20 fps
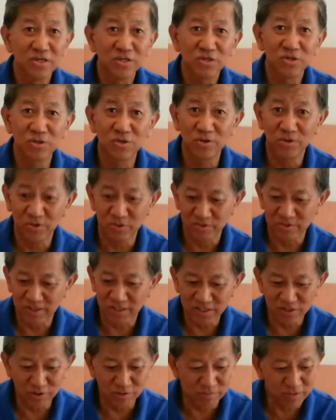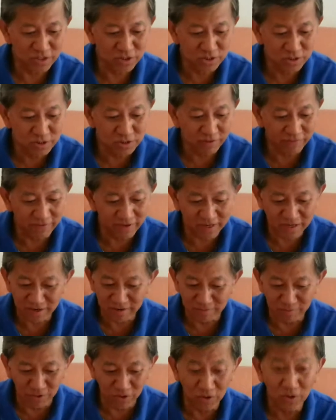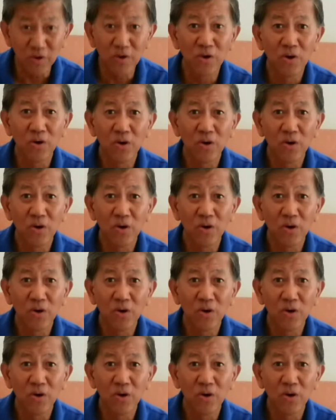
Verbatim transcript: so there's not much use of it anymore.